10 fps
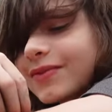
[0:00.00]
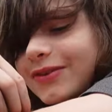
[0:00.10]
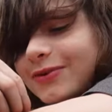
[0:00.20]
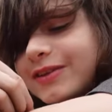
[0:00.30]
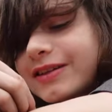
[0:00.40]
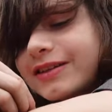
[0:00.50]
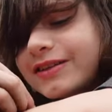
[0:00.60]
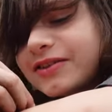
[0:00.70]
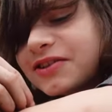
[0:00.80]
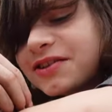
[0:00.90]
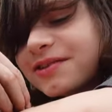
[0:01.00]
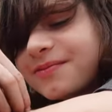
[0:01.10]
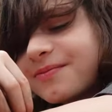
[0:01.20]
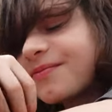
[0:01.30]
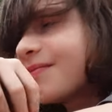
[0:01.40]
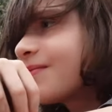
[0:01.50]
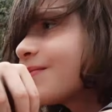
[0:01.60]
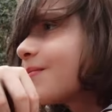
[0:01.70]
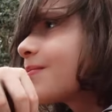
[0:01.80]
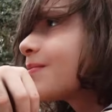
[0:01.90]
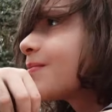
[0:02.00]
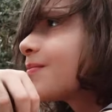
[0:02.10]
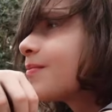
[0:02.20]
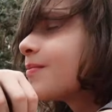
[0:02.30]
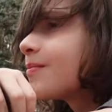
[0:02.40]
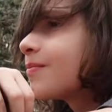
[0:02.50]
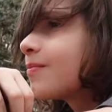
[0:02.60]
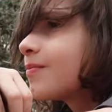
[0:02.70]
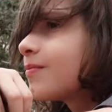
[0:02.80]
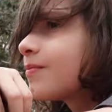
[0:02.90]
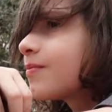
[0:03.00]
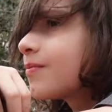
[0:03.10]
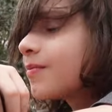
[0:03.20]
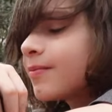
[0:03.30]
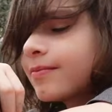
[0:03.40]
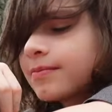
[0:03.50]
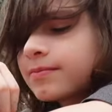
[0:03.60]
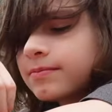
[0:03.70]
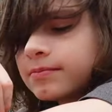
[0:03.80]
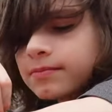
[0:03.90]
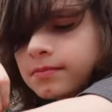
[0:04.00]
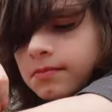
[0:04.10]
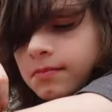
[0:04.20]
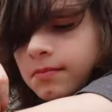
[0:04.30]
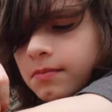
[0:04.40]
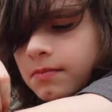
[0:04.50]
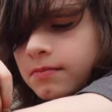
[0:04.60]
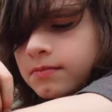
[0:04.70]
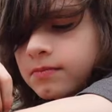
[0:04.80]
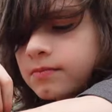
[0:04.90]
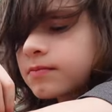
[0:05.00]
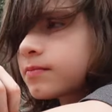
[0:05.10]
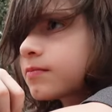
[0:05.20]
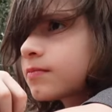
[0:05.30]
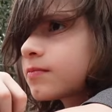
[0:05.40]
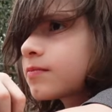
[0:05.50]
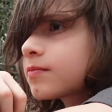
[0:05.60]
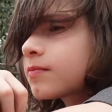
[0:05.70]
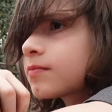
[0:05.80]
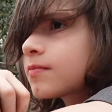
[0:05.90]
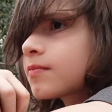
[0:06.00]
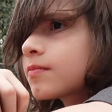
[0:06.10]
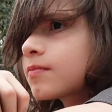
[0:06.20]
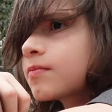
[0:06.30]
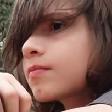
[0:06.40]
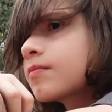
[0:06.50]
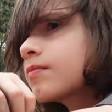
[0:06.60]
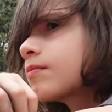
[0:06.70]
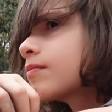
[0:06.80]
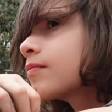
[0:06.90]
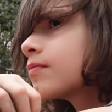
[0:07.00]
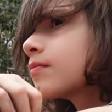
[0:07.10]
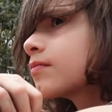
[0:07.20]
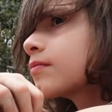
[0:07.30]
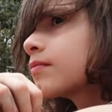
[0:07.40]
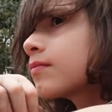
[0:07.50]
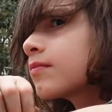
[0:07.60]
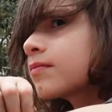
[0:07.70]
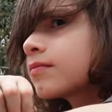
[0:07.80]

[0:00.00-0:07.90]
(not speaking)